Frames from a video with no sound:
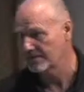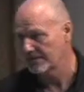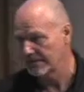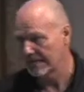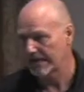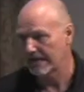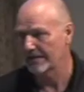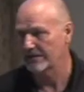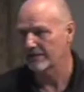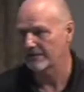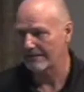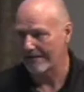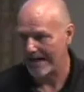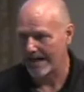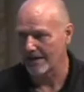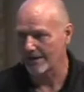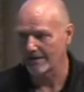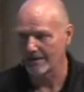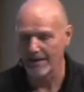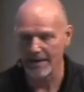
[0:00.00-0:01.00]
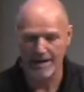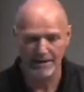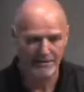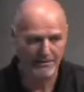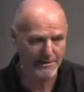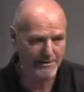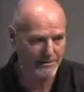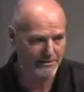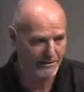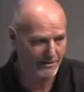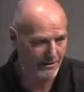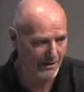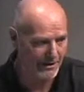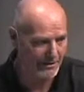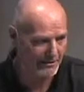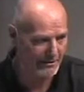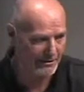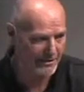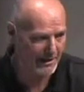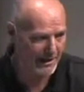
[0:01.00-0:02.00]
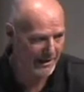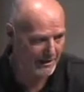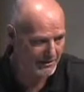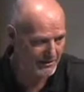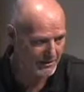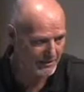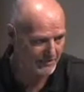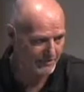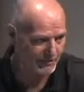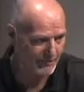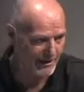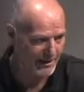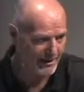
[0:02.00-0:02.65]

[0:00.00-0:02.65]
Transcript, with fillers: together out loud as a congregation.